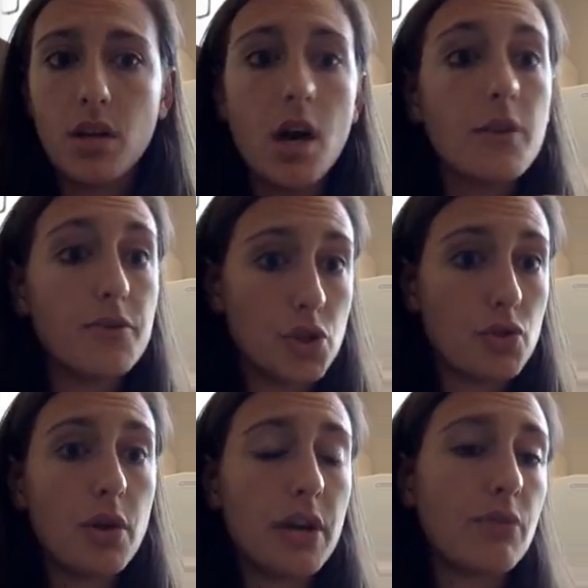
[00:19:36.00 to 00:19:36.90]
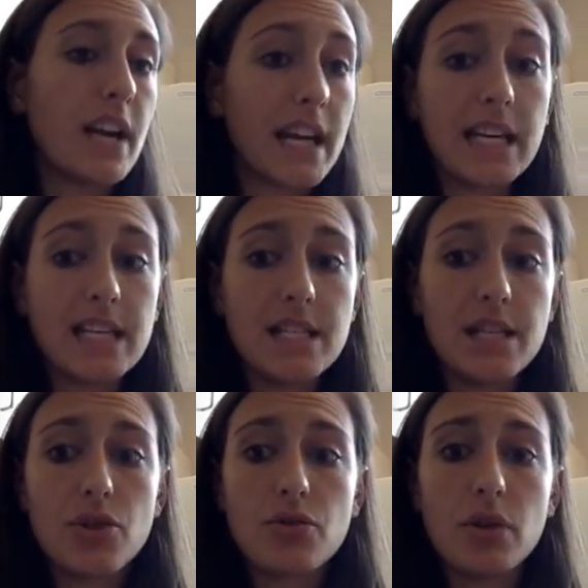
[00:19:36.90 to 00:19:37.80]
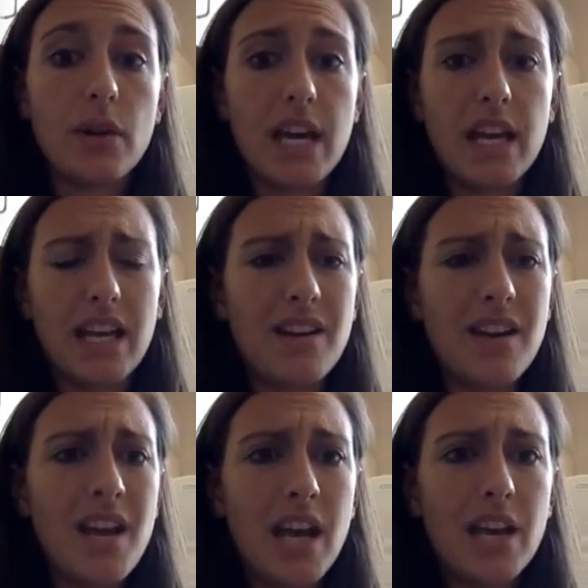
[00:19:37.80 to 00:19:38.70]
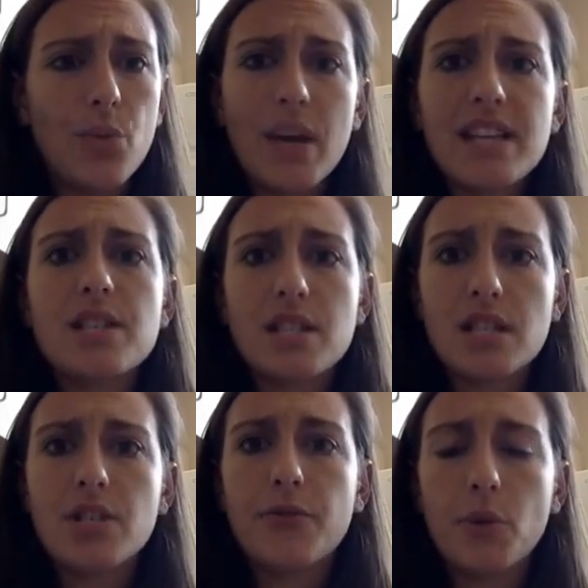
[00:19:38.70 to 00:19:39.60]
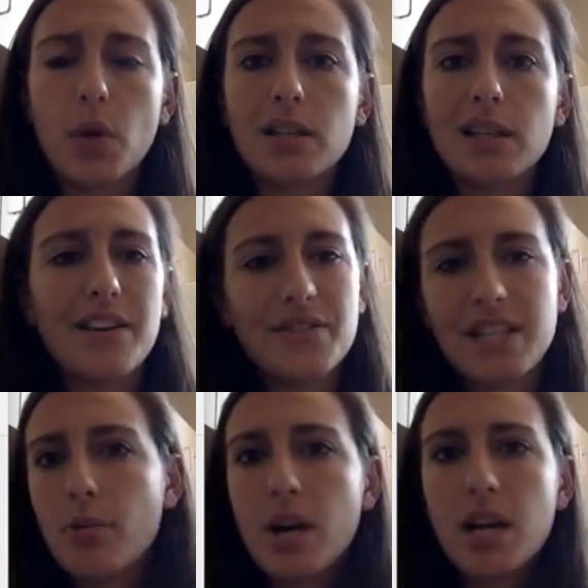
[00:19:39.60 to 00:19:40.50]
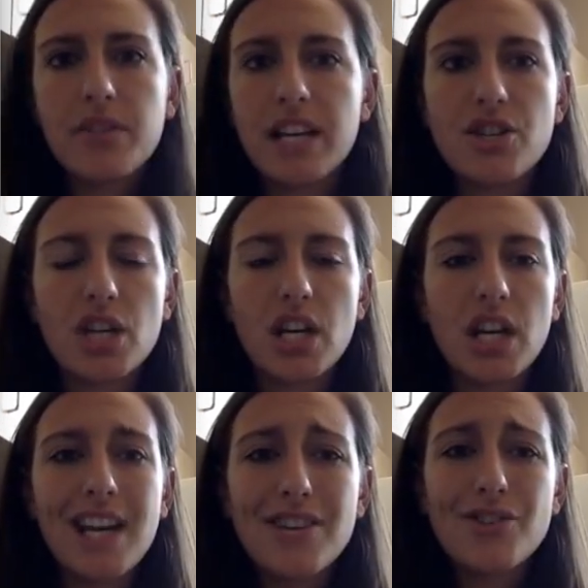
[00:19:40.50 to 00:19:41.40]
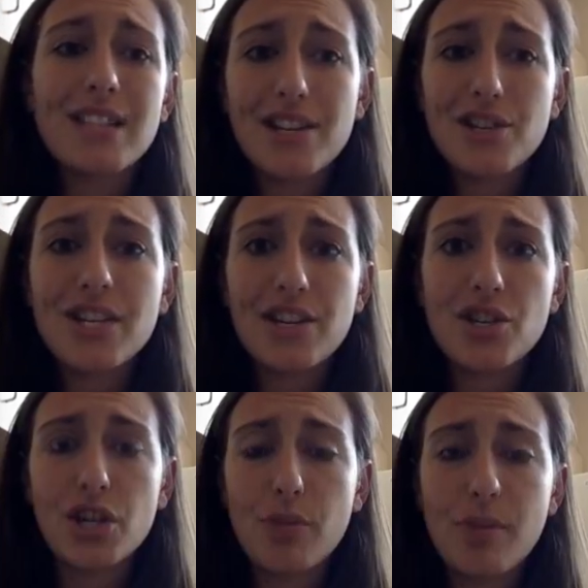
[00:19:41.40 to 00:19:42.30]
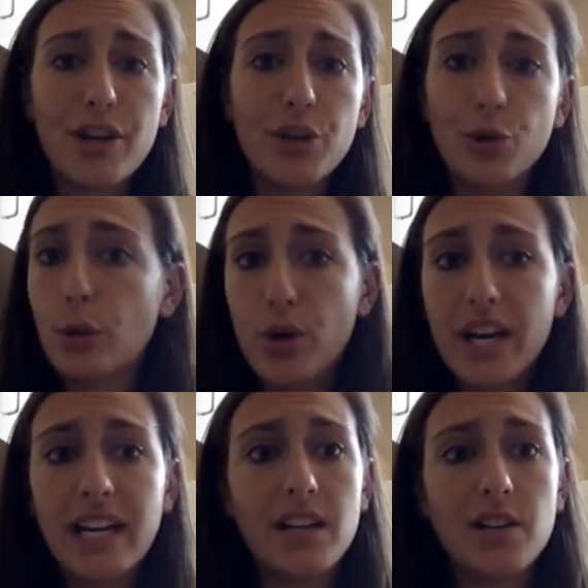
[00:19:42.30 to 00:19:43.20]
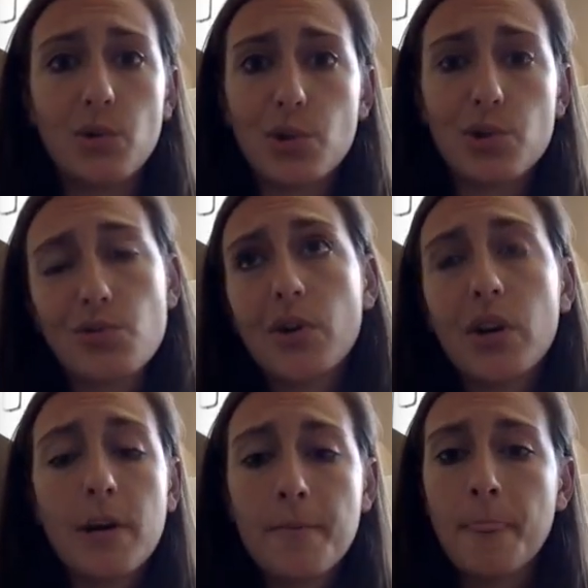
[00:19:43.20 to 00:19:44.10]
of stroke and recognizing stroke in ways for lifestyle modification and just education about your brain and your stroke.